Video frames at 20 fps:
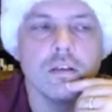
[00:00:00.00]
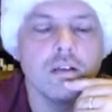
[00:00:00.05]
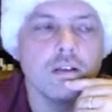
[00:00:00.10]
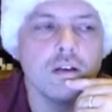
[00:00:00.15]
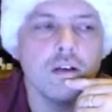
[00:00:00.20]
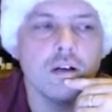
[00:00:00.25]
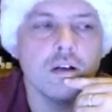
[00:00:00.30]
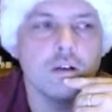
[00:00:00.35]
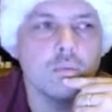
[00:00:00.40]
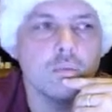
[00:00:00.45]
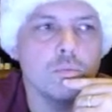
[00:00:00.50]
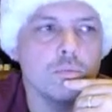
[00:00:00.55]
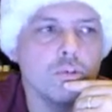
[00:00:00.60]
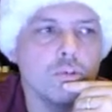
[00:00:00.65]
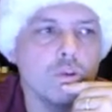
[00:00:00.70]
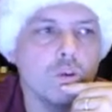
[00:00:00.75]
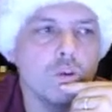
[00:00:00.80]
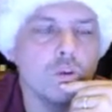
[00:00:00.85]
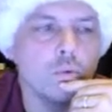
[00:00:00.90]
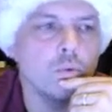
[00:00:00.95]

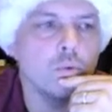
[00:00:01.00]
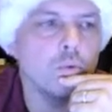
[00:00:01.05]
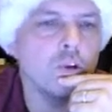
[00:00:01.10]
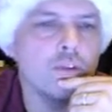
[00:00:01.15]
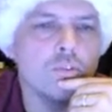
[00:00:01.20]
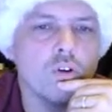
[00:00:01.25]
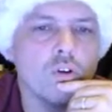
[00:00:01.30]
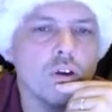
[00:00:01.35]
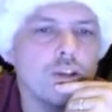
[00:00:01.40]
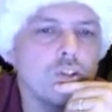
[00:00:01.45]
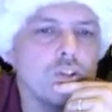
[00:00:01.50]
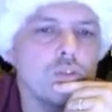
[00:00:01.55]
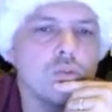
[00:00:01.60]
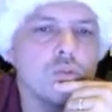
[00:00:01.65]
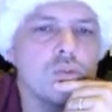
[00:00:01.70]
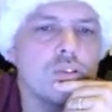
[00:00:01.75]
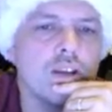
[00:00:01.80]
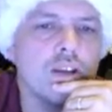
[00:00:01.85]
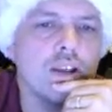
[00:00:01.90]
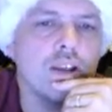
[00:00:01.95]
So whenever I do
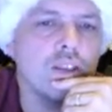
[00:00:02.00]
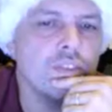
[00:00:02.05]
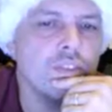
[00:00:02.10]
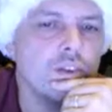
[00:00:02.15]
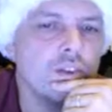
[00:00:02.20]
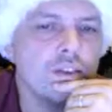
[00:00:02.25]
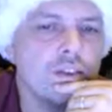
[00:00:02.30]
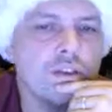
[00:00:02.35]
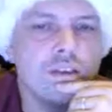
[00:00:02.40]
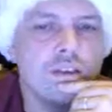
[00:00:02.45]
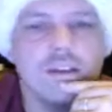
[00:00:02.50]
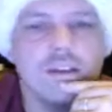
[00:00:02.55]
say anything